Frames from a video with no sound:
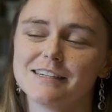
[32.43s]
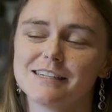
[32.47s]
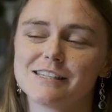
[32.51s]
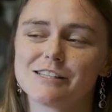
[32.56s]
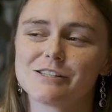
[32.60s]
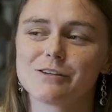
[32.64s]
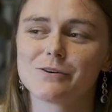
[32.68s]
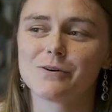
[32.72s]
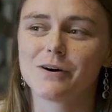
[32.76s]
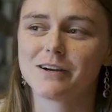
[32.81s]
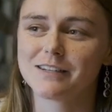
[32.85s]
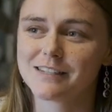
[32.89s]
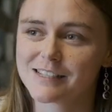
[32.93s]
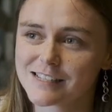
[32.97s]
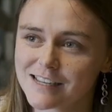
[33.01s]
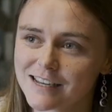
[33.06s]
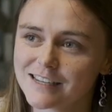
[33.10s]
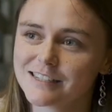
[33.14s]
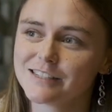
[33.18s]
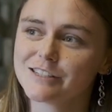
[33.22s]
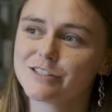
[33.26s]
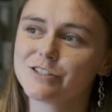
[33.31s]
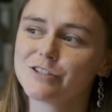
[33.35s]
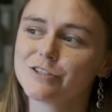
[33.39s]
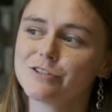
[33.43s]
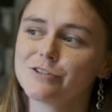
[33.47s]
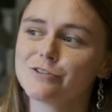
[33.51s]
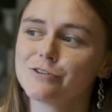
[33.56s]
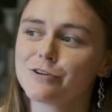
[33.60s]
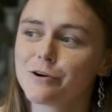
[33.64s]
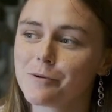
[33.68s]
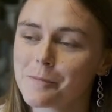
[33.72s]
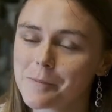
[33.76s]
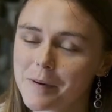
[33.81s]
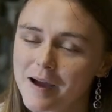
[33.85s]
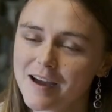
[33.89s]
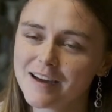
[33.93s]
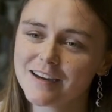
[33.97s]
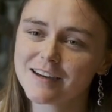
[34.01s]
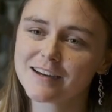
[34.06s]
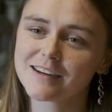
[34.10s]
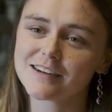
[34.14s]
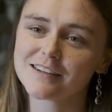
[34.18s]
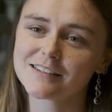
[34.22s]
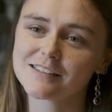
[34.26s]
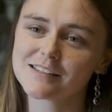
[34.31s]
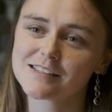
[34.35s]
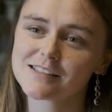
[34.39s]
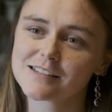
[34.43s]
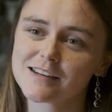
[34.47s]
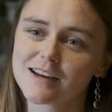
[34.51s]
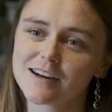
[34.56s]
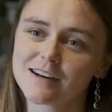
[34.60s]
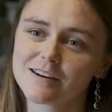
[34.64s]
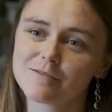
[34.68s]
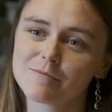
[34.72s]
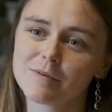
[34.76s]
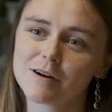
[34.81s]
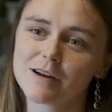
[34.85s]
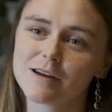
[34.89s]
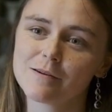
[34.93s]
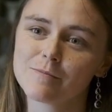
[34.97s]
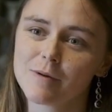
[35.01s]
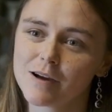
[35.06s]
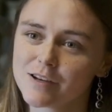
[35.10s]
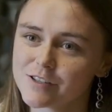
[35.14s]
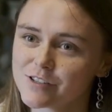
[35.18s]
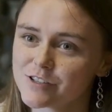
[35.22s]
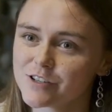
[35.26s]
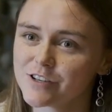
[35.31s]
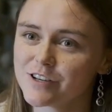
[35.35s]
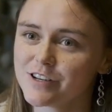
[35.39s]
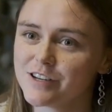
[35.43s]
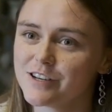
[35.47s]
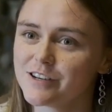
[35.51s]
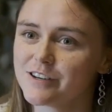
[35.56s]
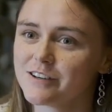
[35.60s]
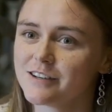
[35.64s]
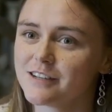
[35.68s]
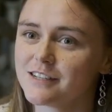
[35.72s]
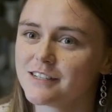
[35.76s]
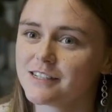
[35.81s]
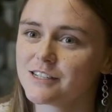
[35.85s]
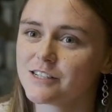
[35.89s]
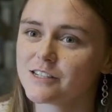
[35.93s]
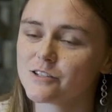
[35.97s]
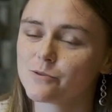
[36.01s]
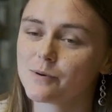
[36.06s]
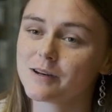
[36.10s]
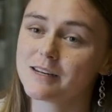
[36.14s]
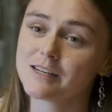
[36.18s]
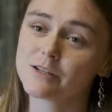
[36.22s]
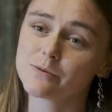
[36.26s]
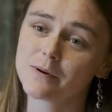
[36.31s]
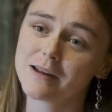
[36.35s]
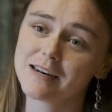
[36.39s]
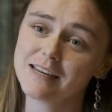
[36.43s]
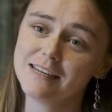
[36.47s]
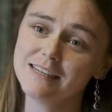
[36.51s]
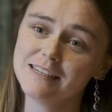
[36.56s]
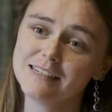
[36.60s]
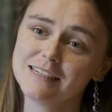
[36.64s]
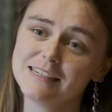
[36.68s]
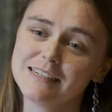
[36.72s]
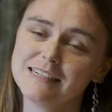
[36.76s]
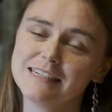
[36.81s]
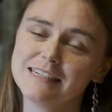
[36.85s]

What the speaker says: So I decided to come back and start my master here in 2020.